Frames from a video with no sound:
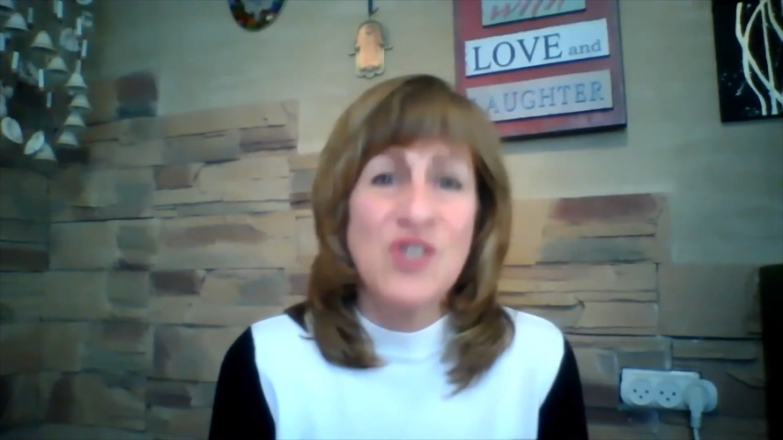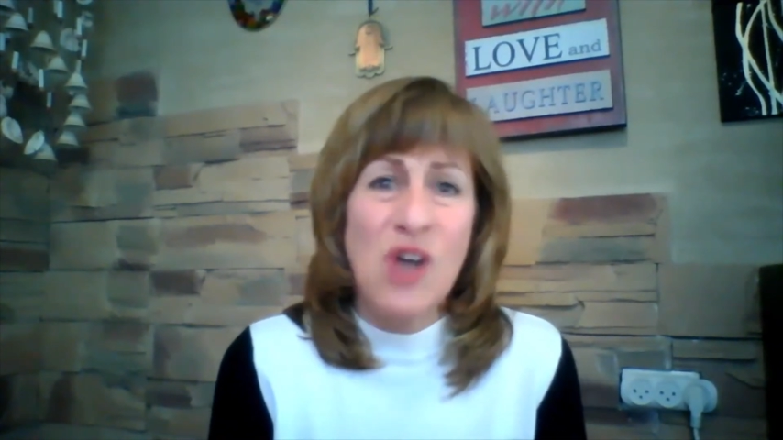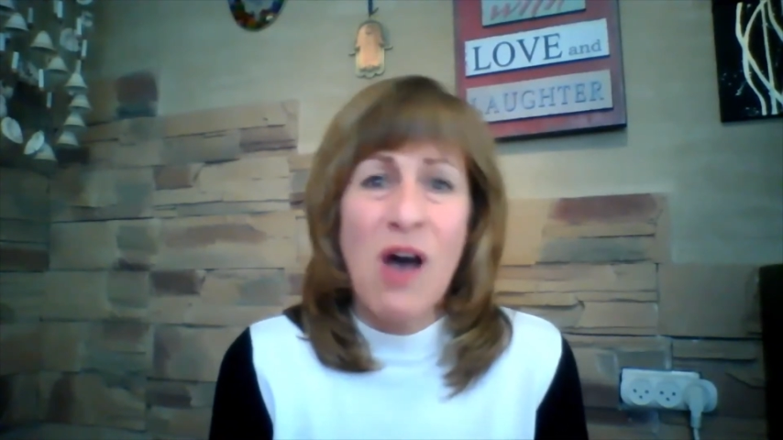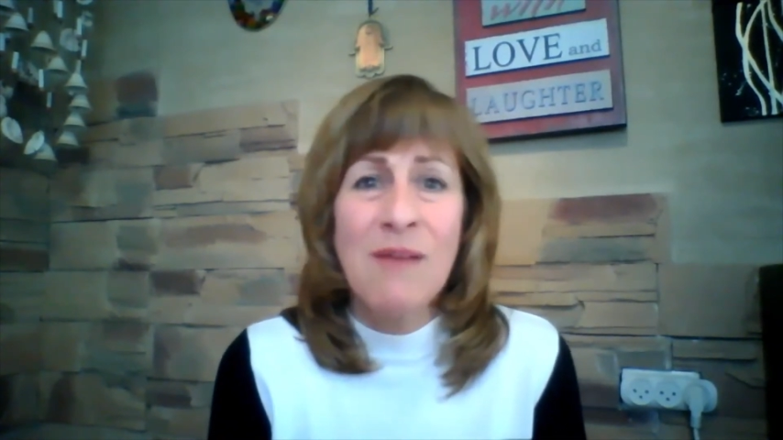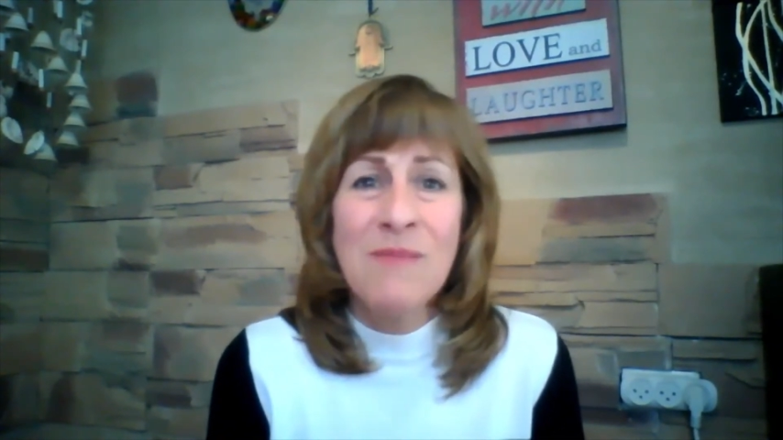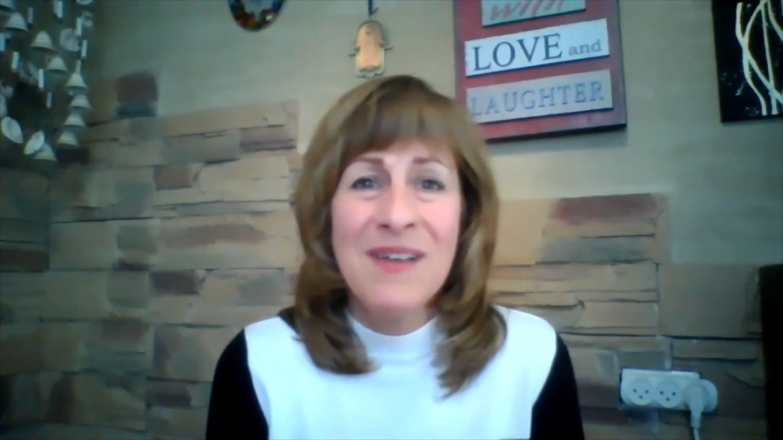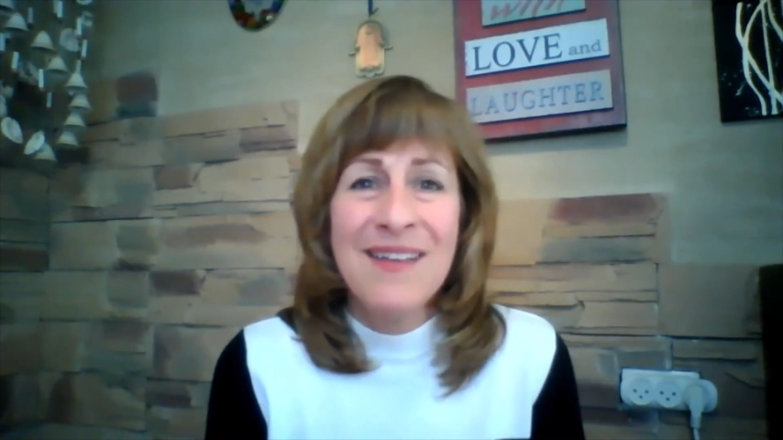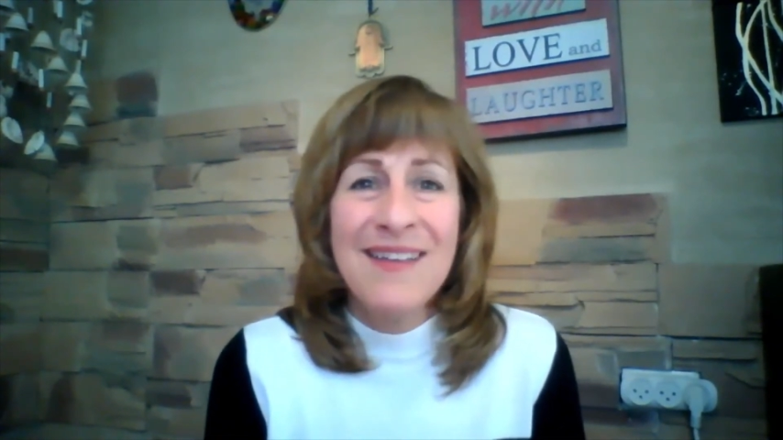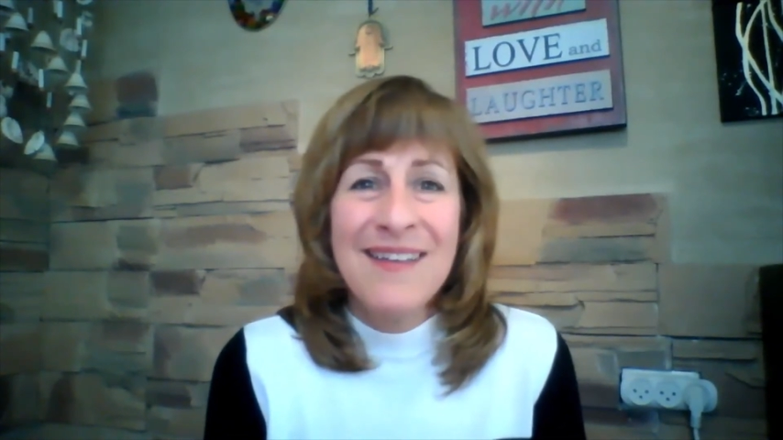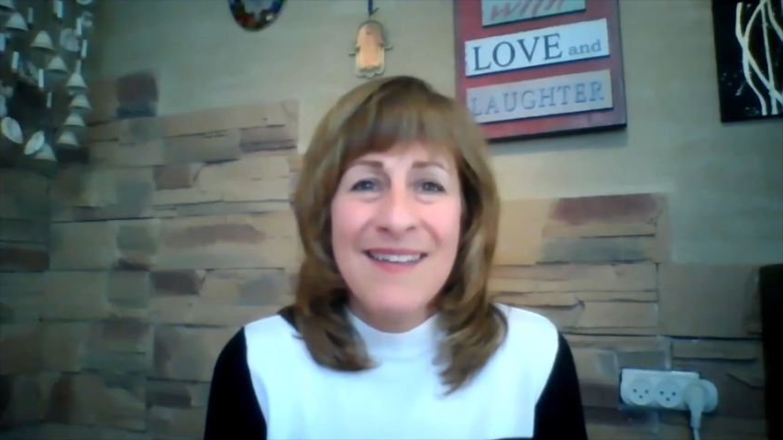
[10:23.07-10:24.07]
job
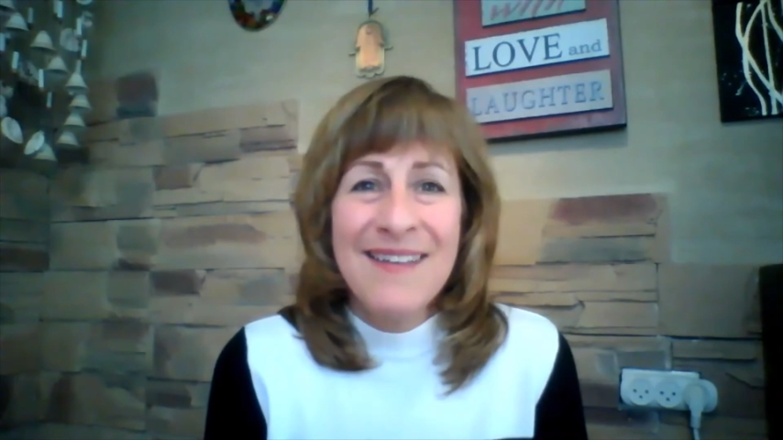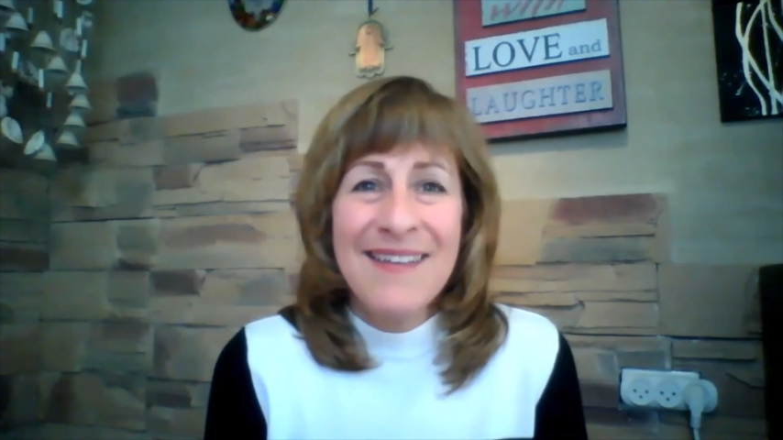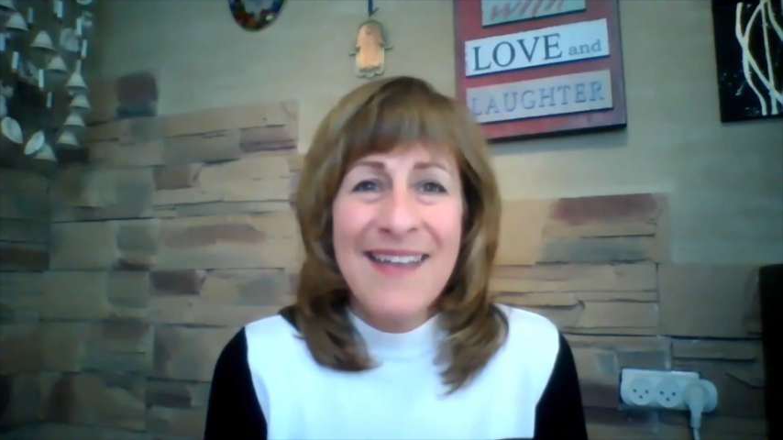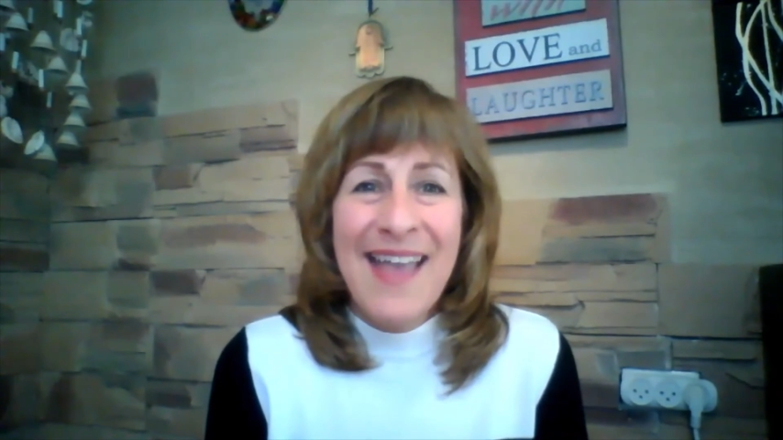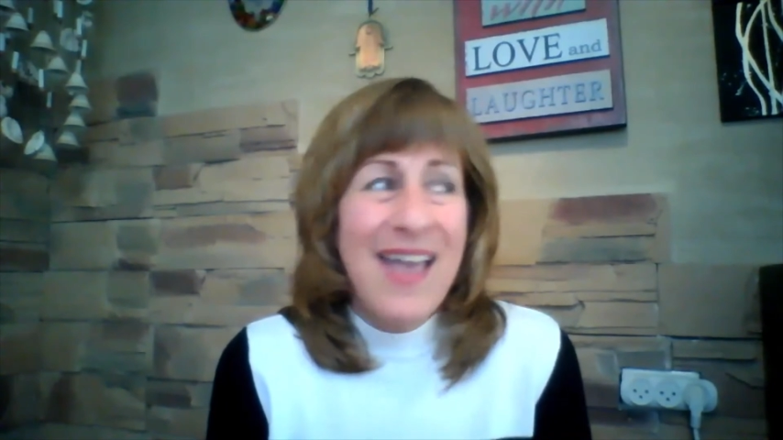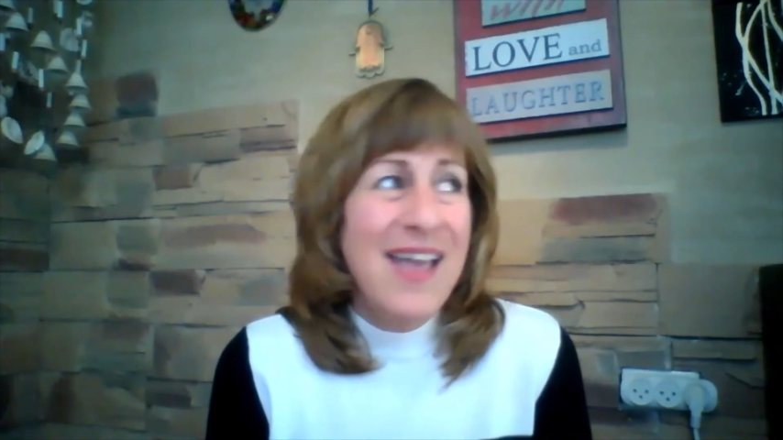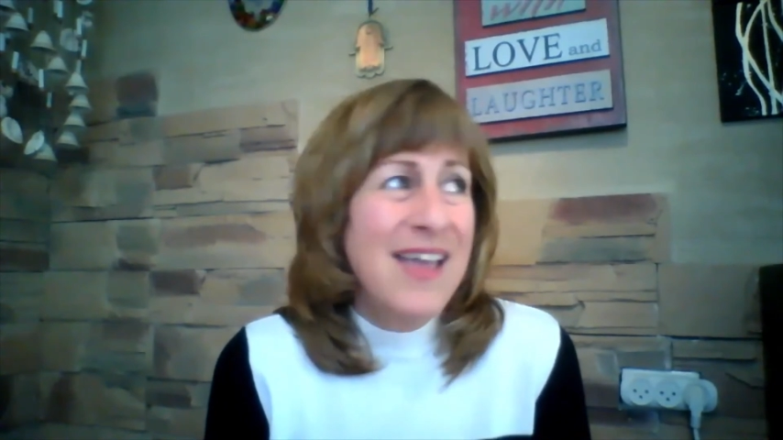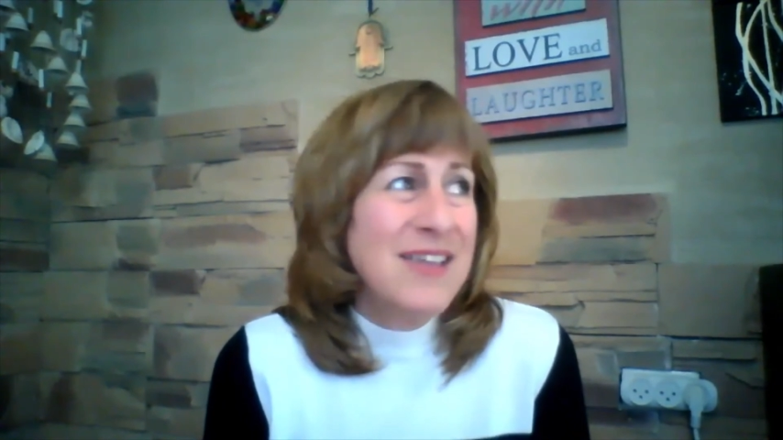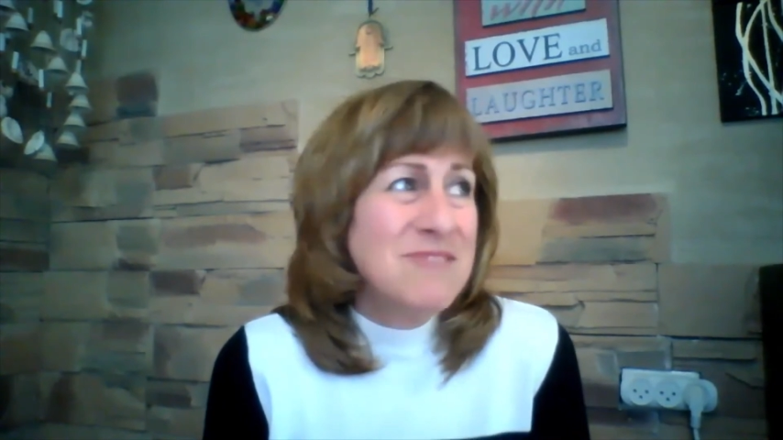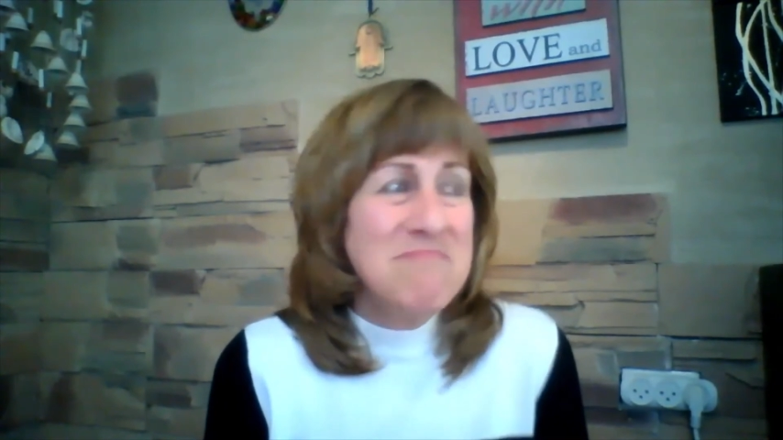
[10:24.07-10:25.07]

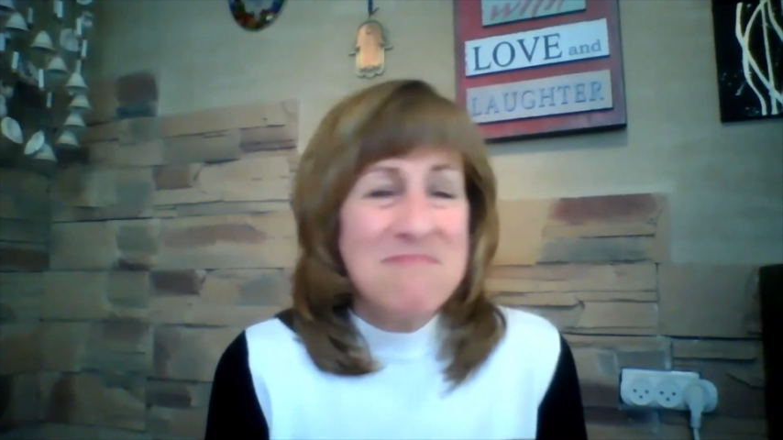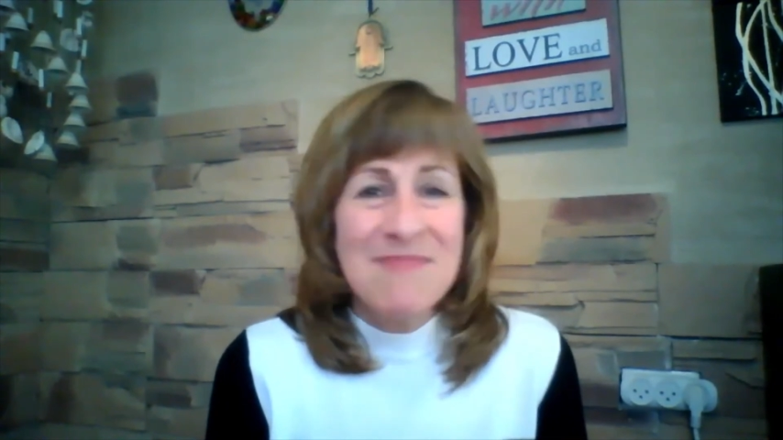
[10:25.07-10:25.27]
and